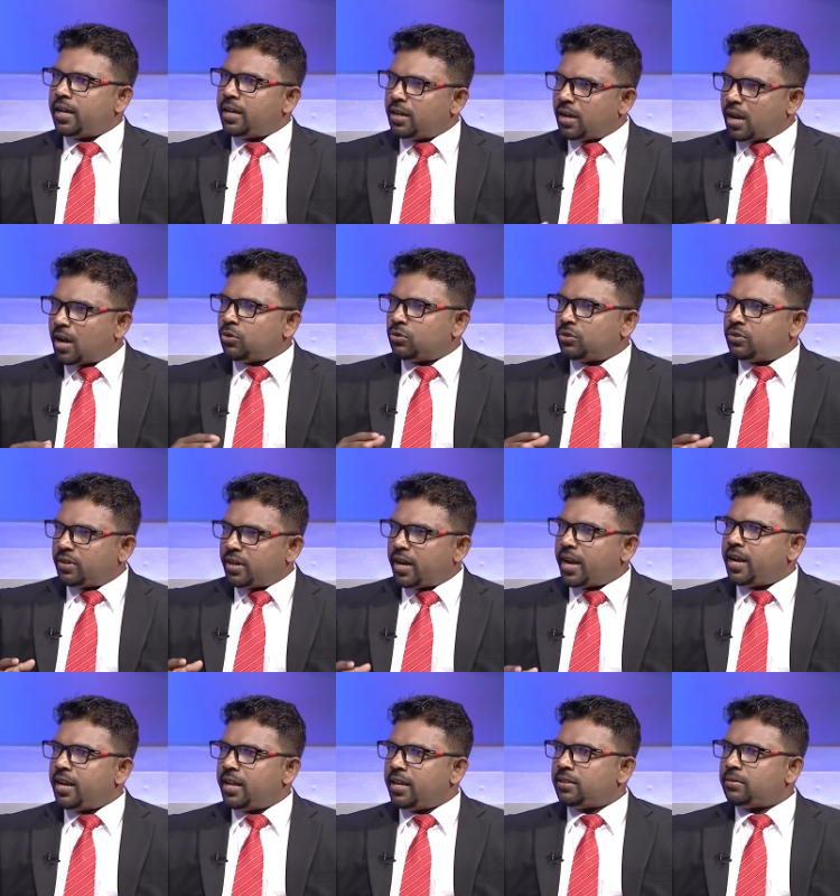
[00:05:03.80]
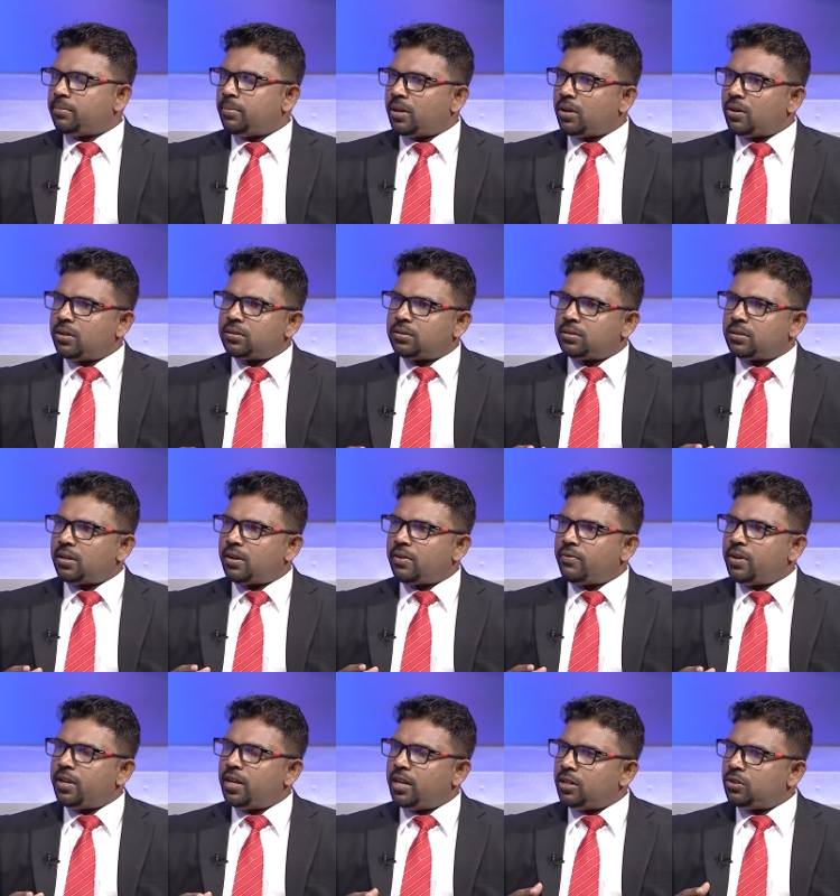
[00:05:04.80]
in-house trainings, because uh,
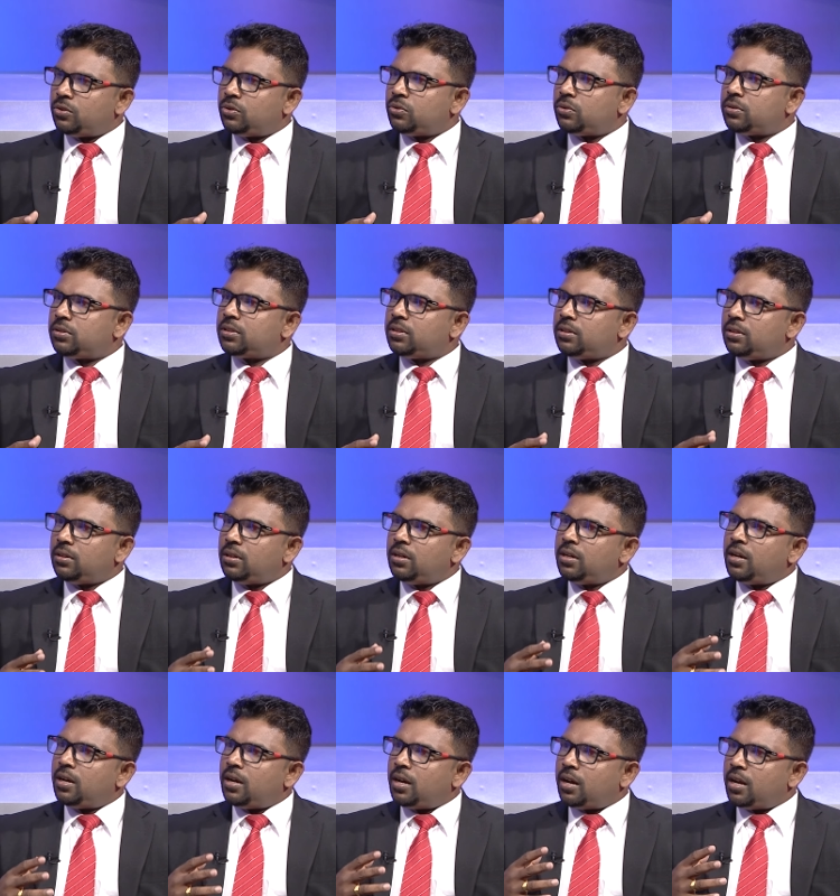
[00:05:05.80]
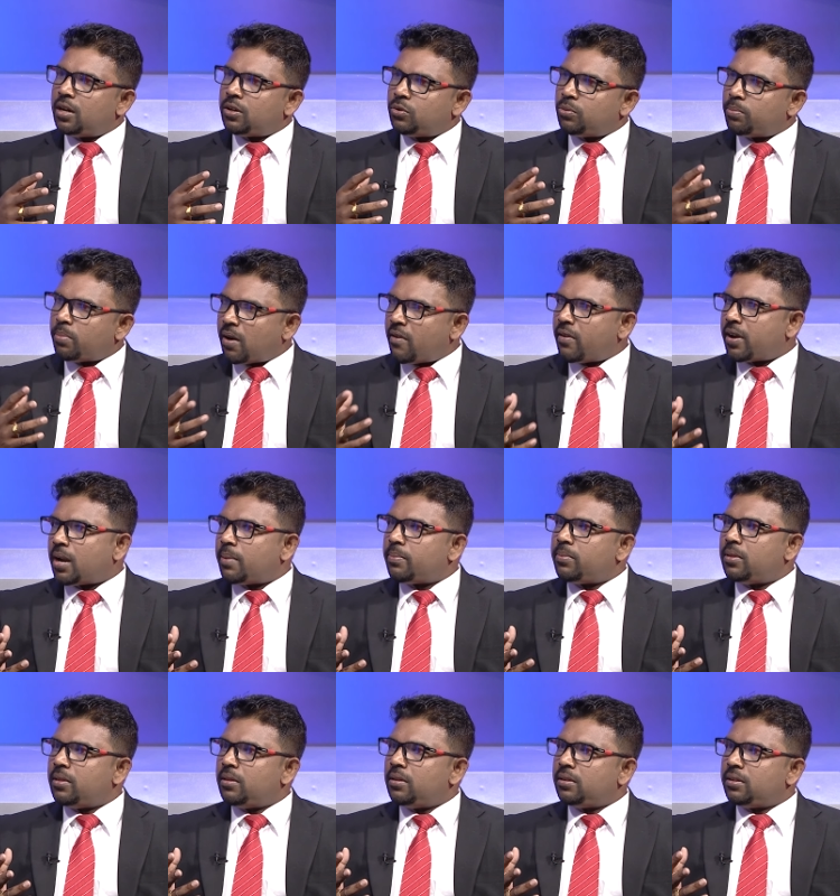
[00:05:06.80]
we need to uh, to power up
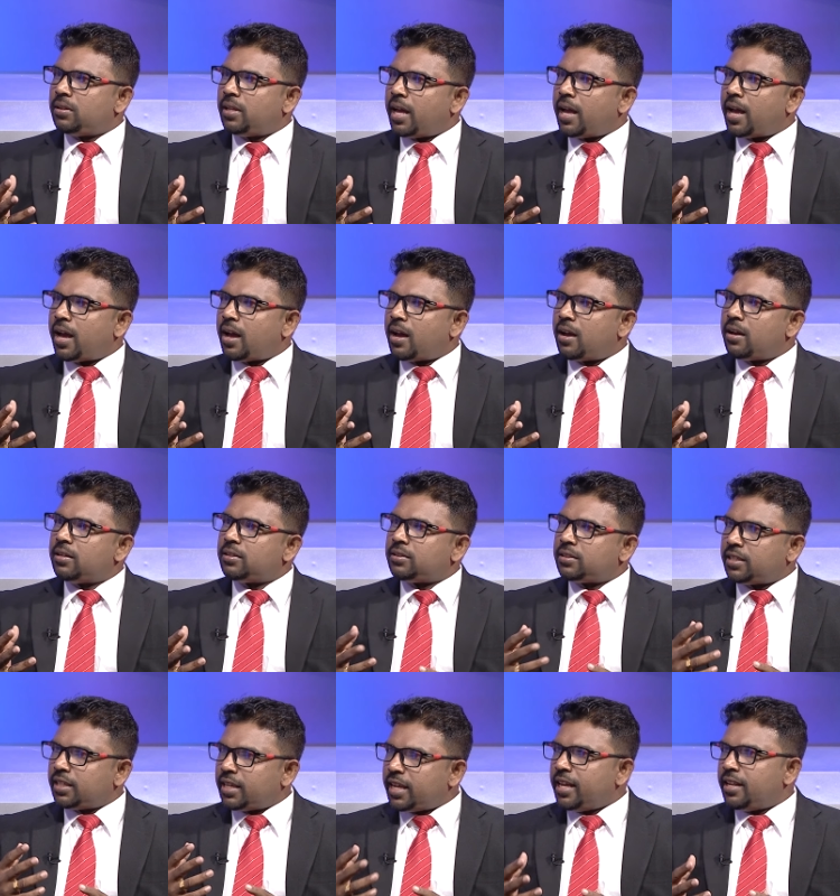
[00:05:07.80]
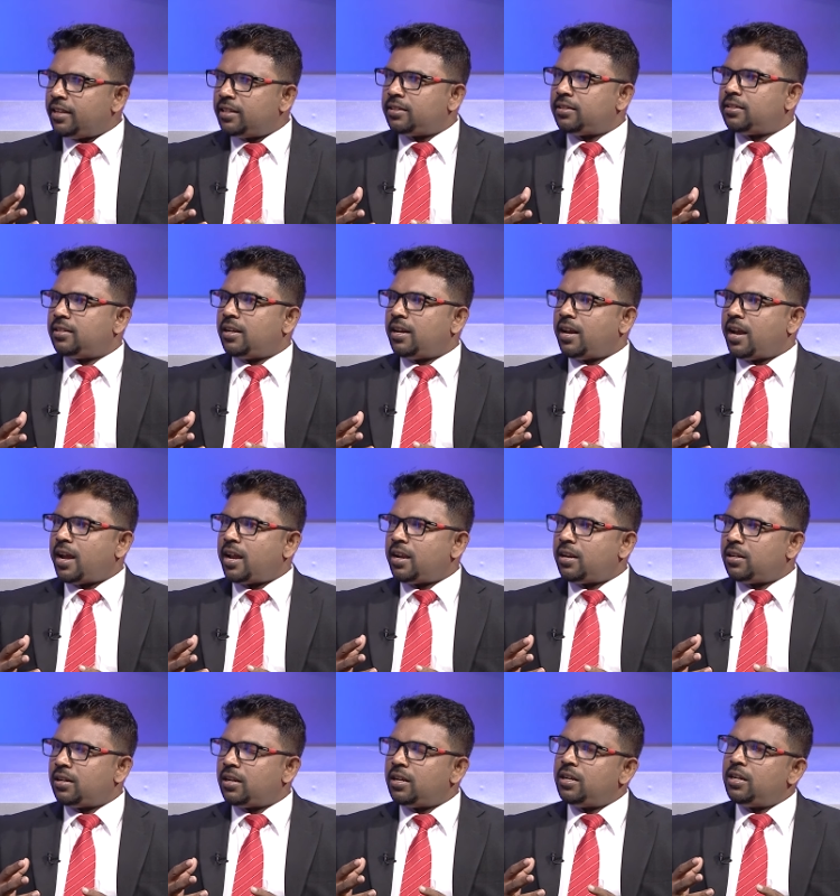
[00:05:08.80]
their skills
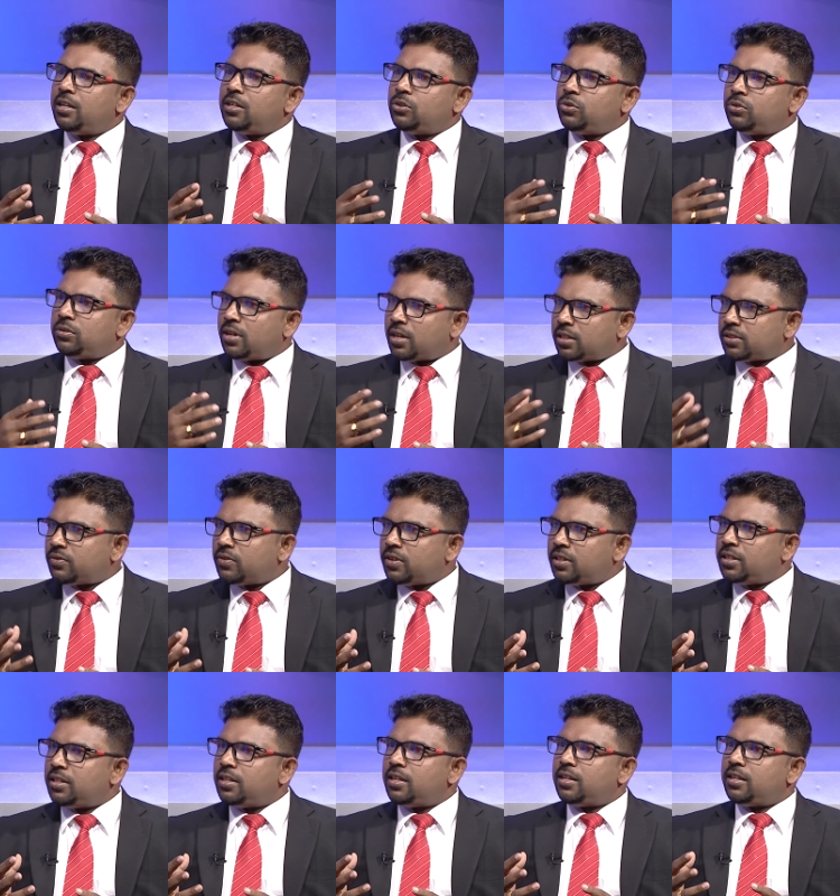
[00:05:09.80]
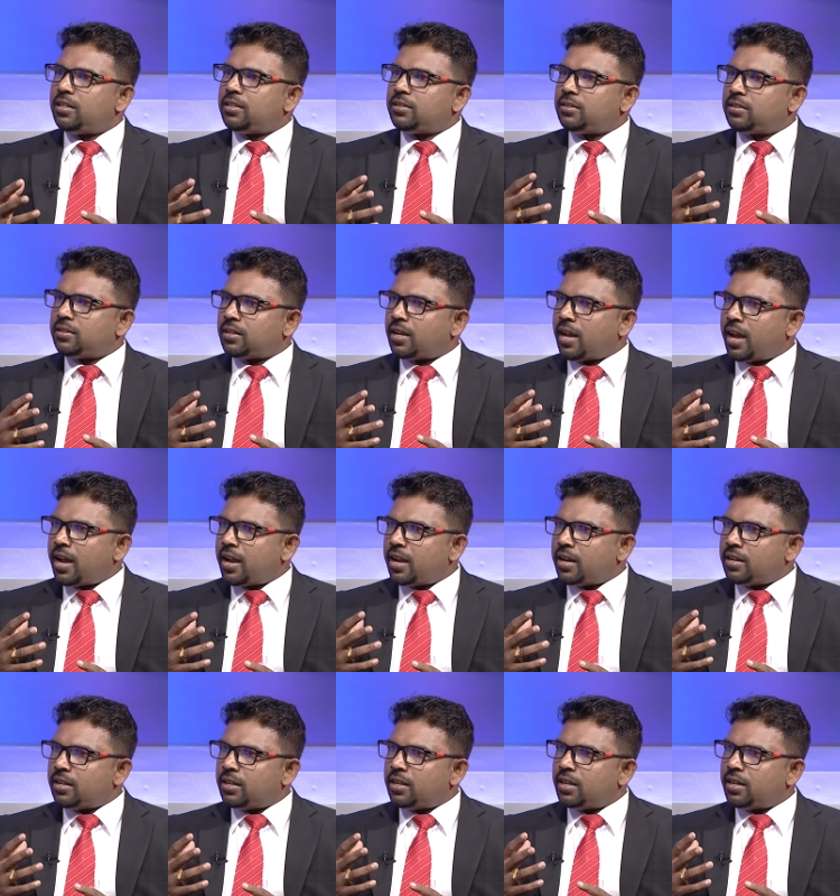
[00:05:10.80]
and to trustworthiness
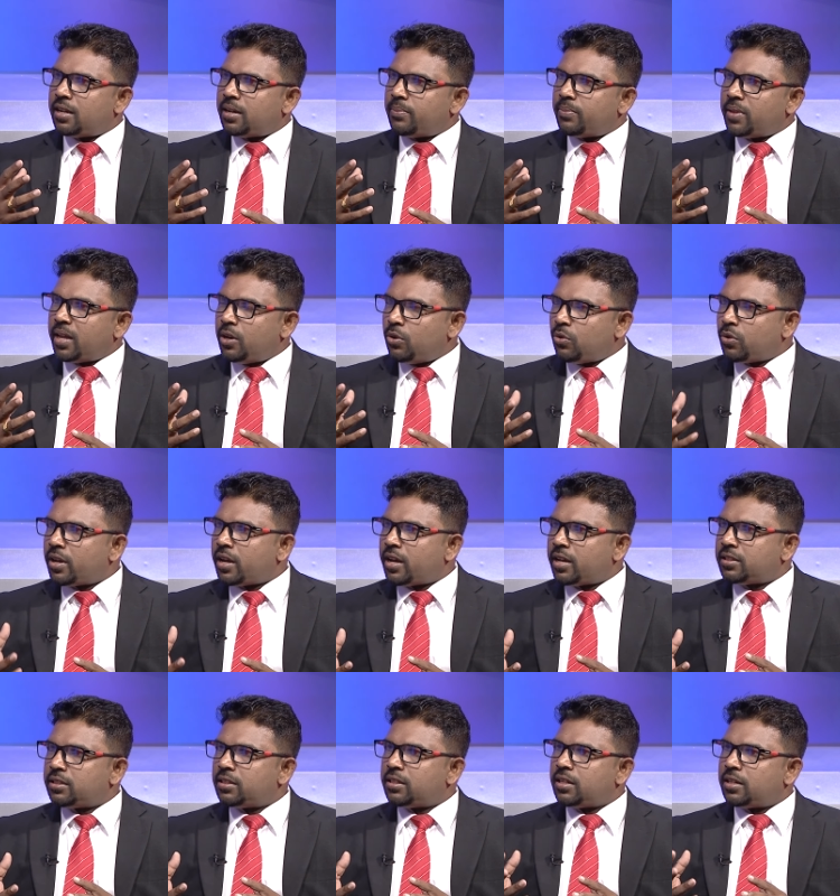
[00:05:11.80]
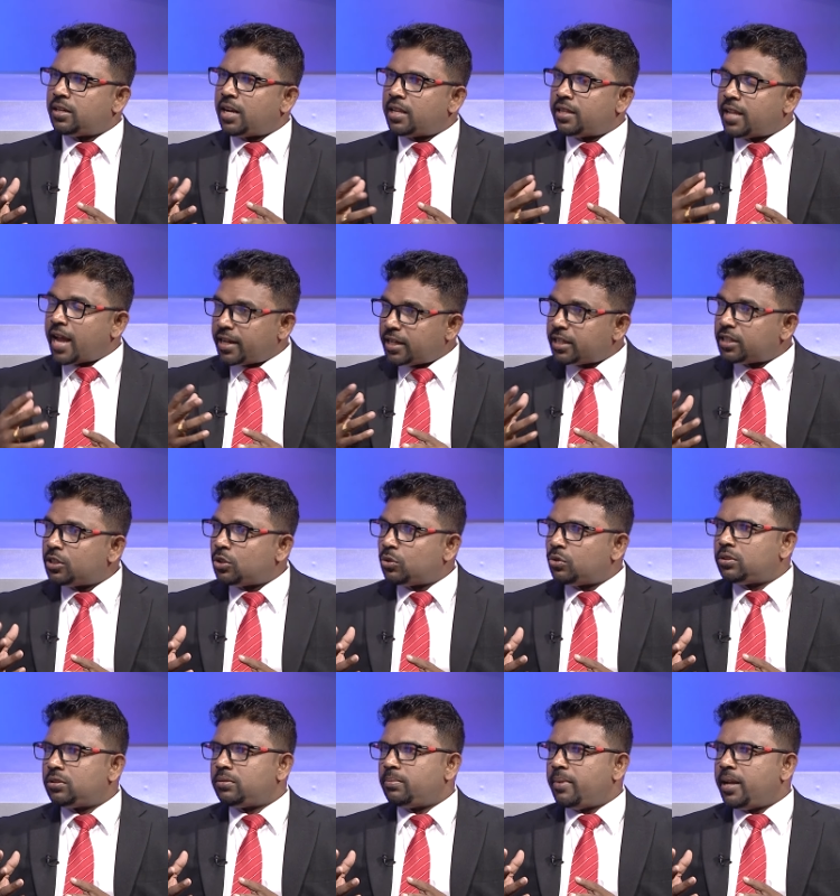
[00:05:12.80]
and uh, education and
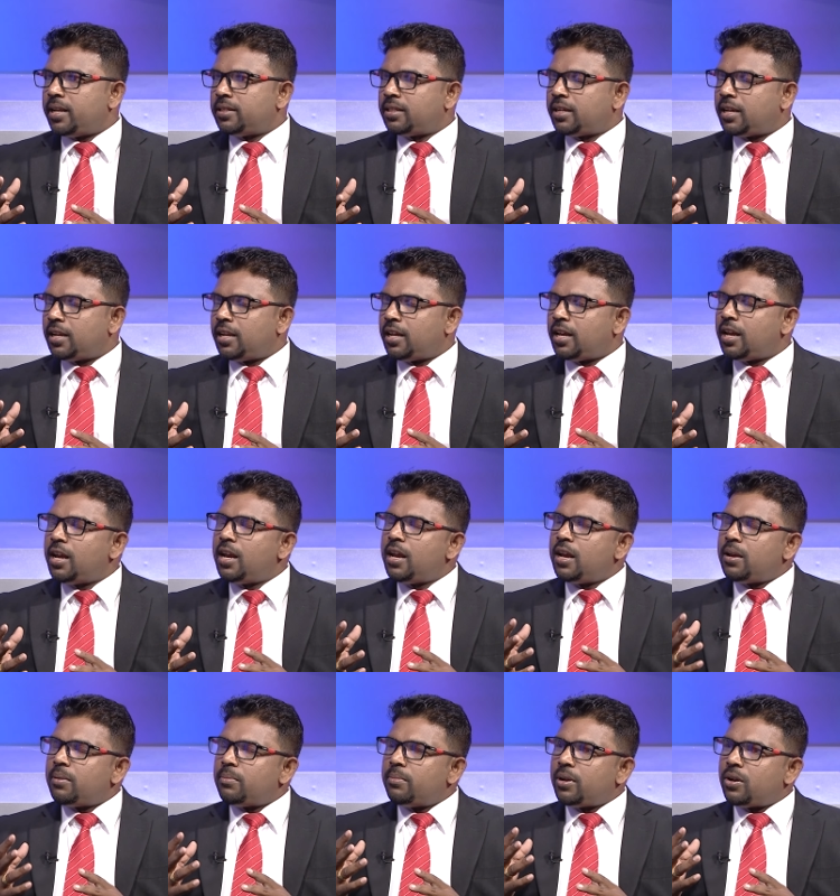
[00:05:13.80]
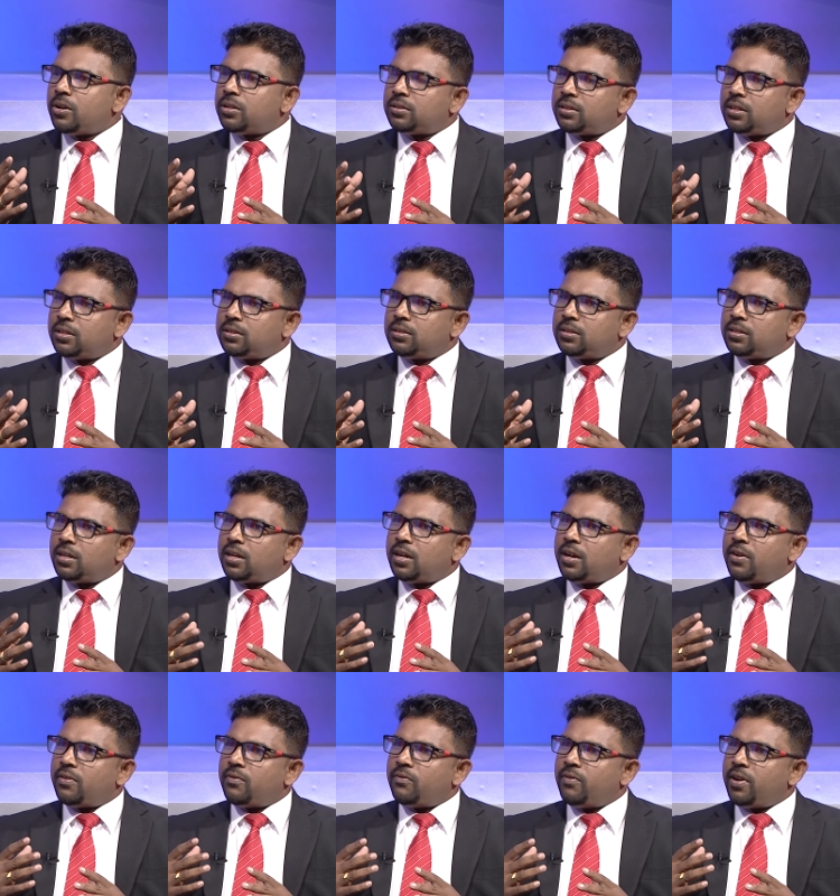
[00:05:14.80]
attitudes basically because it's
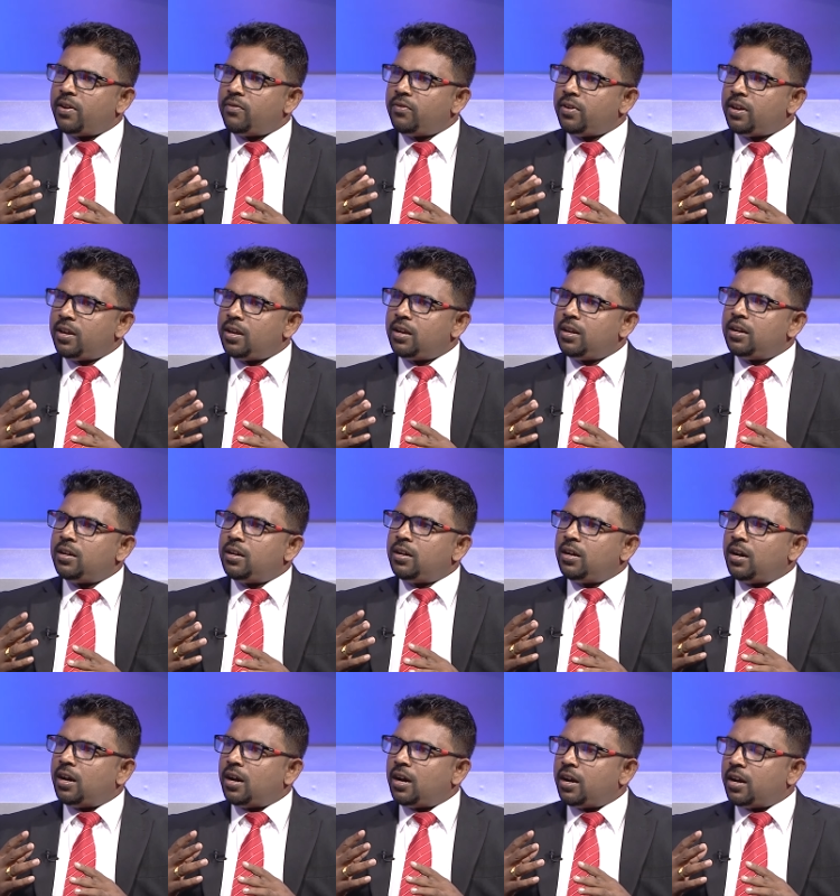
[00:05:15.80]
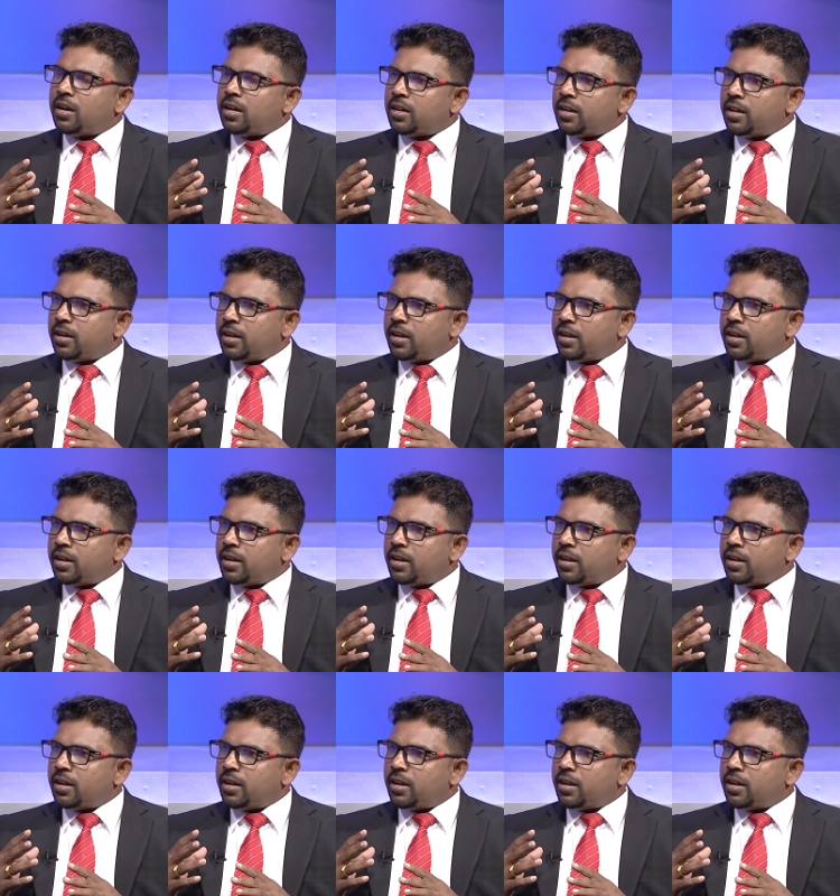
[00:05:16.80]
uh, when we uh,